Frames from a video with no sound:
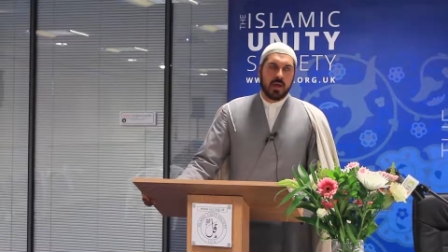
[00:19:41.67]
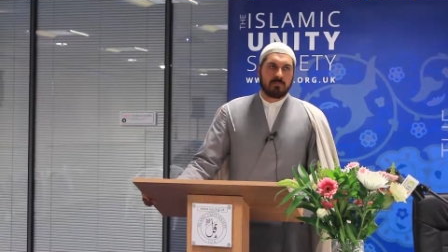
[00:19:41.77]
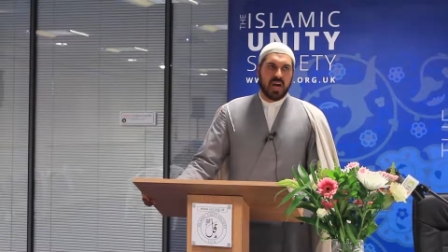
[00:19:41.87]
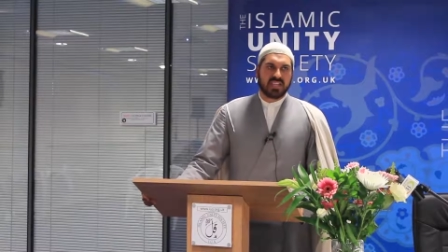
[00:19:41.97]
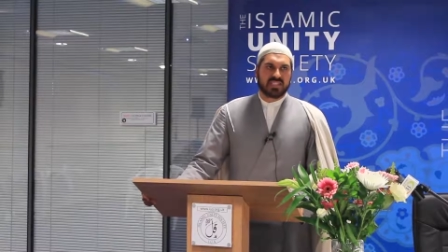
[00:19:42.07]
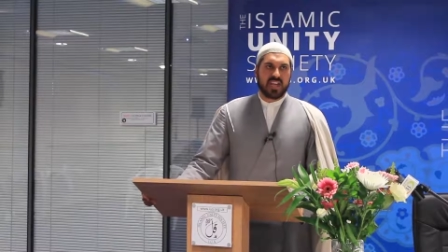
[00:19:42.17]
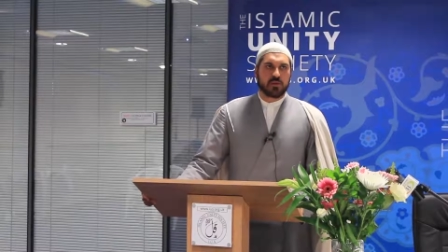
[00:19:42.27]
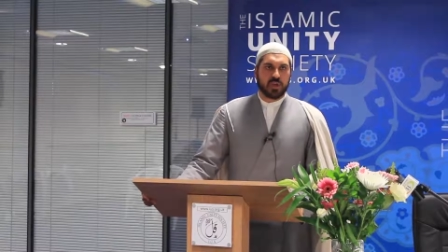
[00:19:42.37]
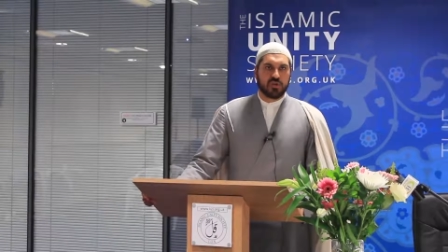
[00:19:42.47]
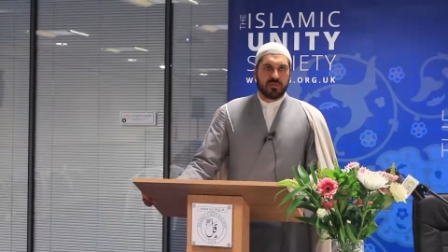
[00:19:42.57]
My
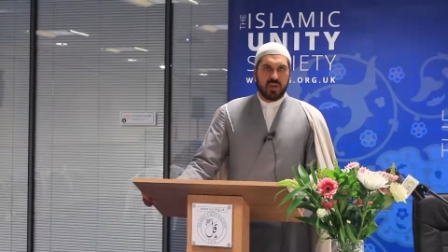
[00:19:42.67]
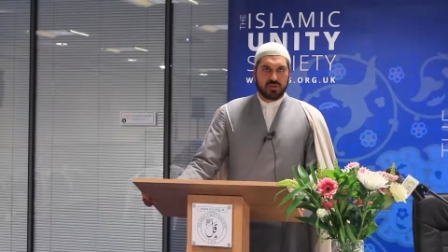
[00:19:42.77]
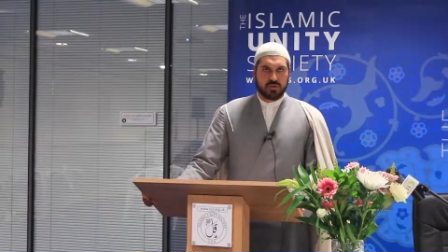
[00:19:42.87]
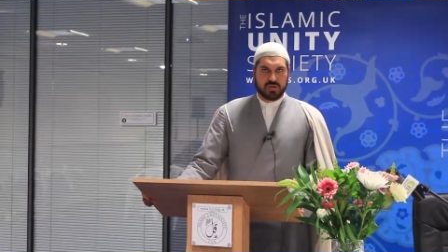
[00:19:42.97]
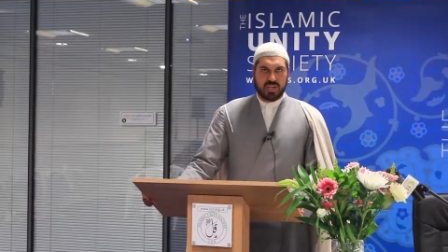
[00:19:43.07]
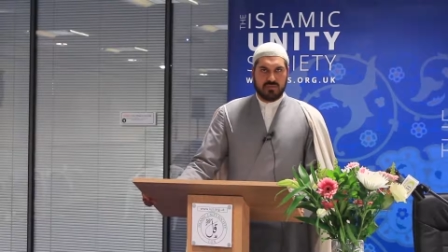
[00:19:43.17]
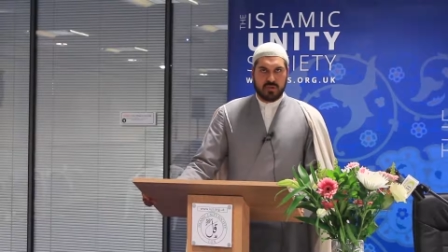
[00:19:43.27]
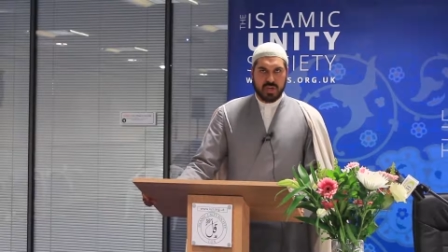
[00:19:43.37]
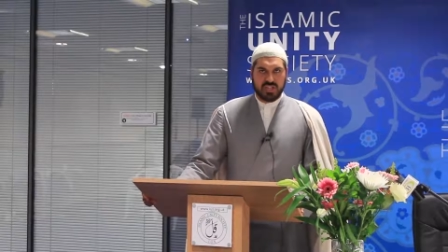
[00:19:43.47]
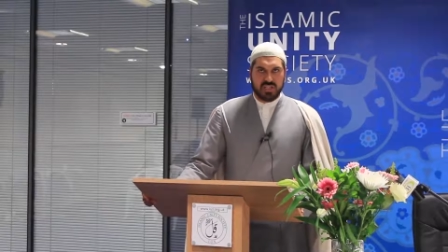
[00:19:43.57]
son, when you find yourself
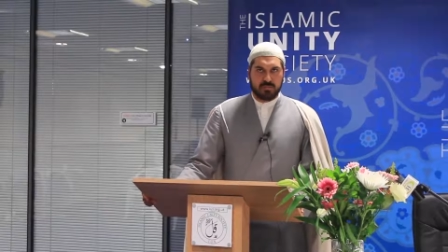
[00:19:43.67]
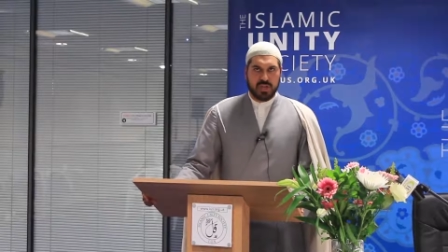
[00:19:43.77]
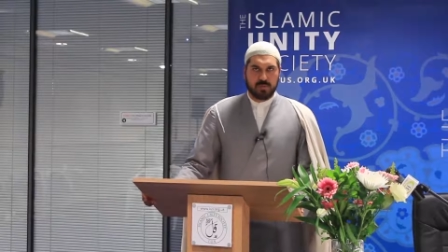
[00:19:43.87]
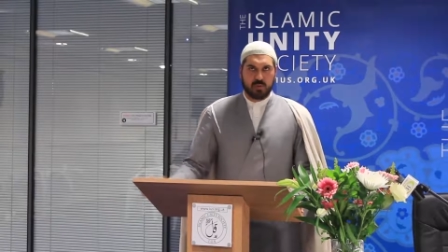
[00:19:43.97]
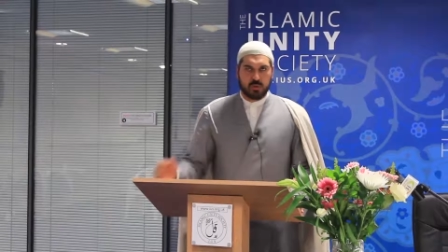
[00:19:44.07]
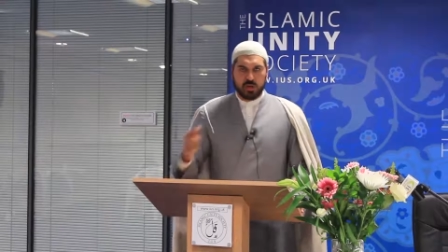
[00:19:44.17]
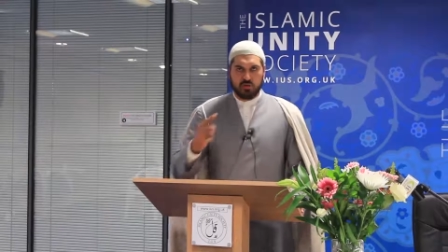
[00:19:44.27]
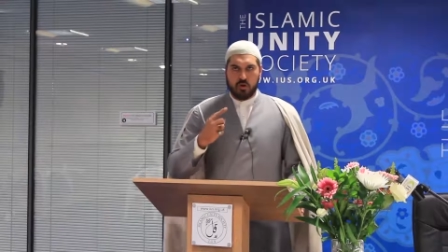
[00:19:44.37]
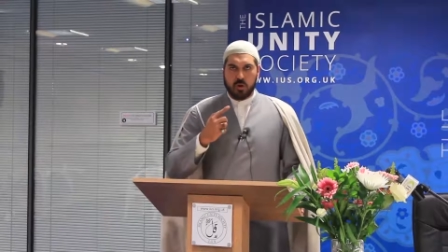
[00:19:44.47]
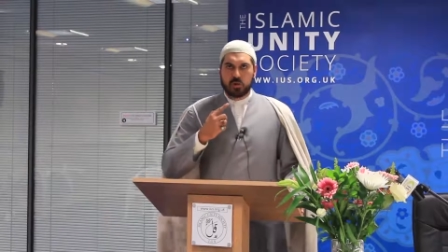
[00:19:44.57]
amongst the people,
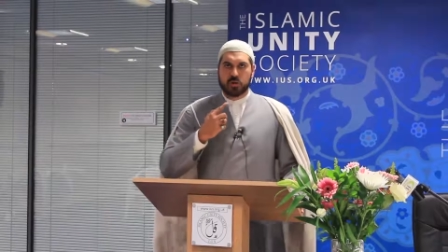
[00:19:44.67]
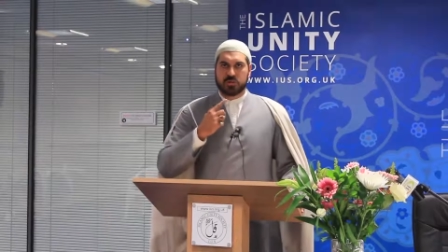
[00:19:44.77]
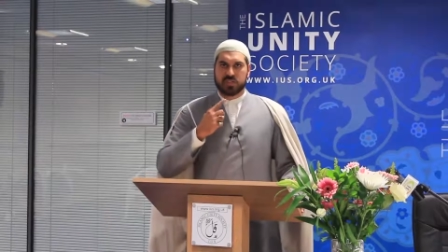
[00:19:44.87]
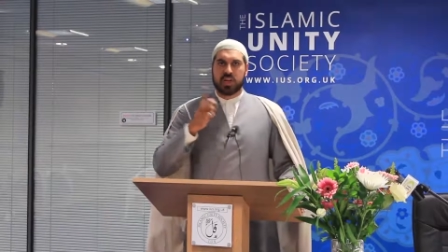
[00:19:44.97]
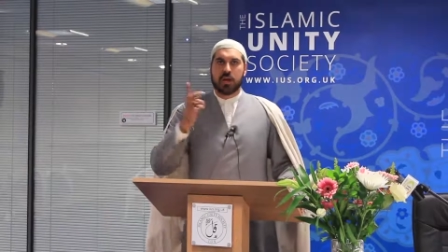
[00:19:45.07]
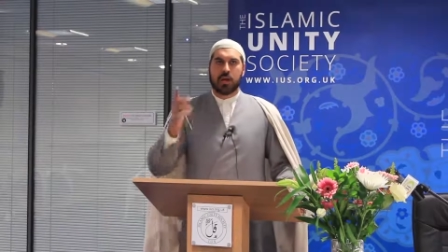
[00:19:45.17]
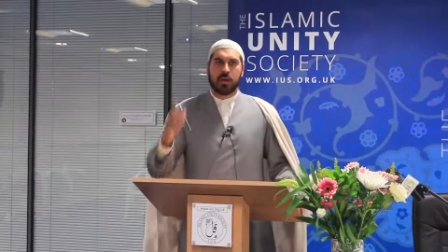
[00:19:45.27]
control your tongue.